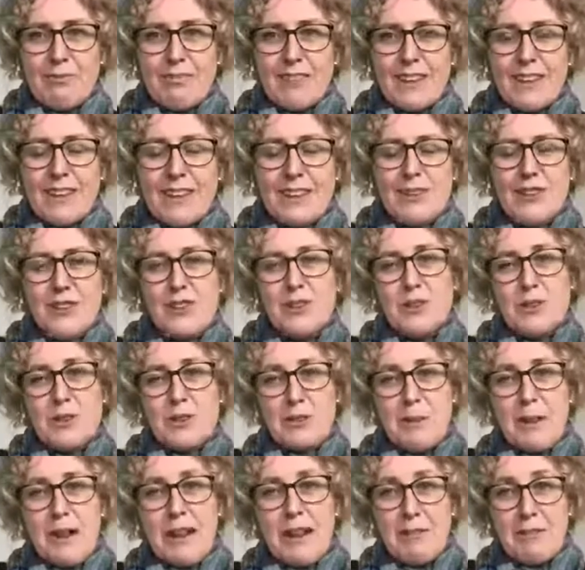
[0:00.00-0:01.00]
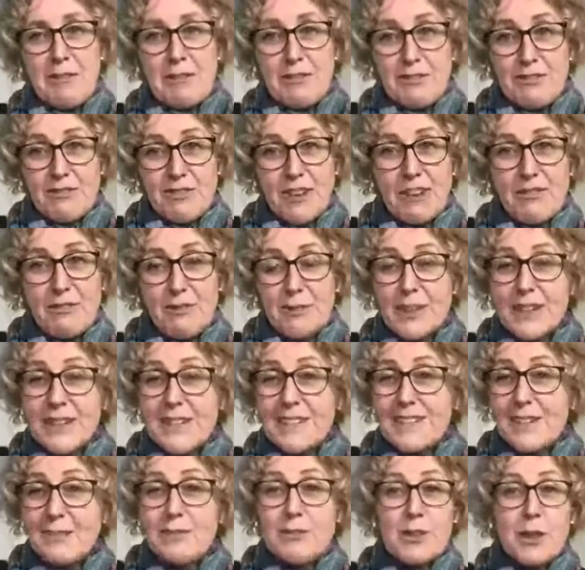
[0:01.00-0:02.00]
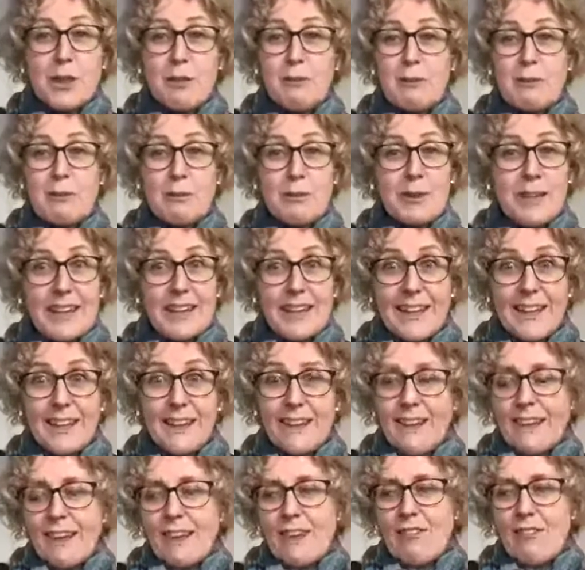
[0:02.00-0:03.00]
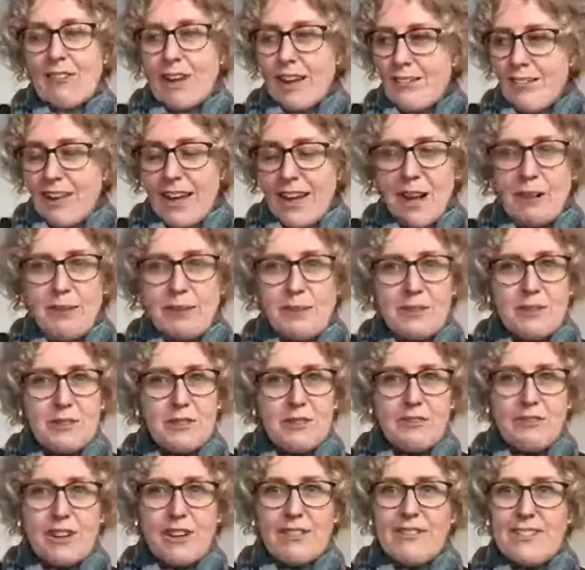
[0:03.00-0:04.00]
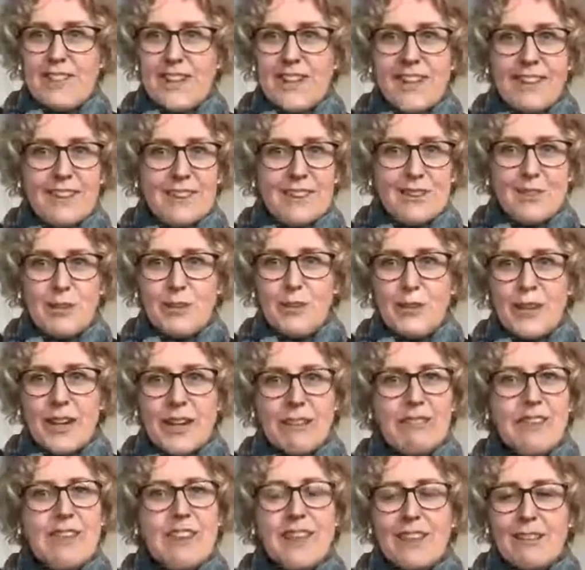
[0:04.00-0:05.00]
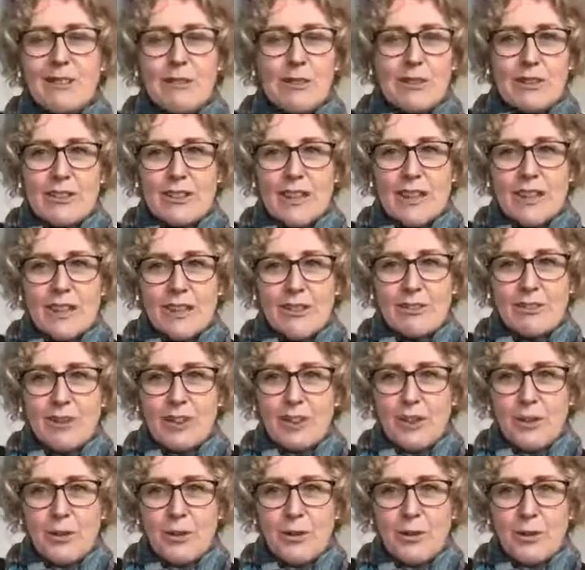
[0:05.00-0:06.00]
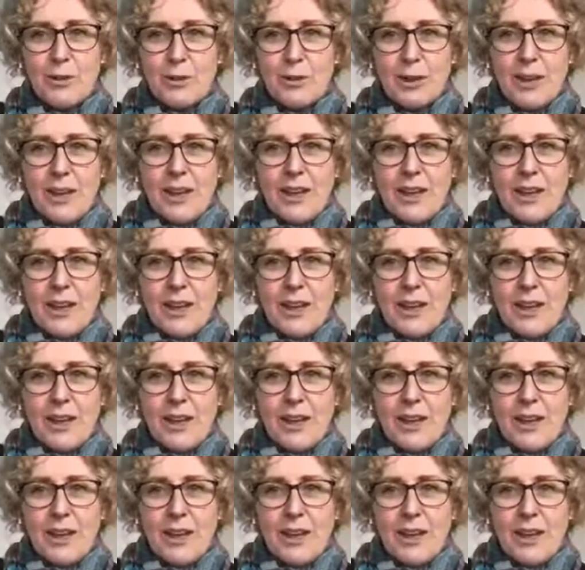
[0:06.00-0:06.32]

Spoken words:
And she talks about having 5 minutes. Sometimes we need 5 hours or 5 days or whatever that looks like for you.